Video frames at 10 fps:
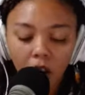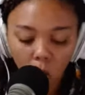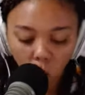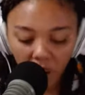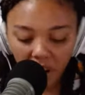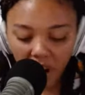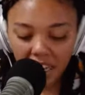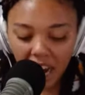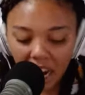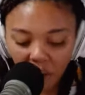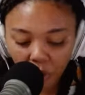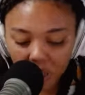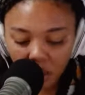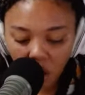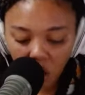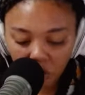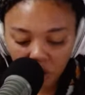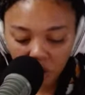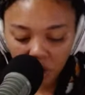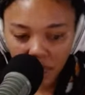We're at high risk of
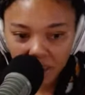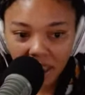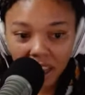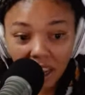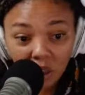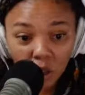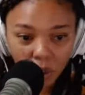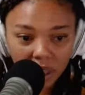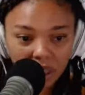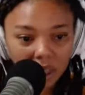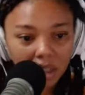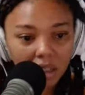getting into it.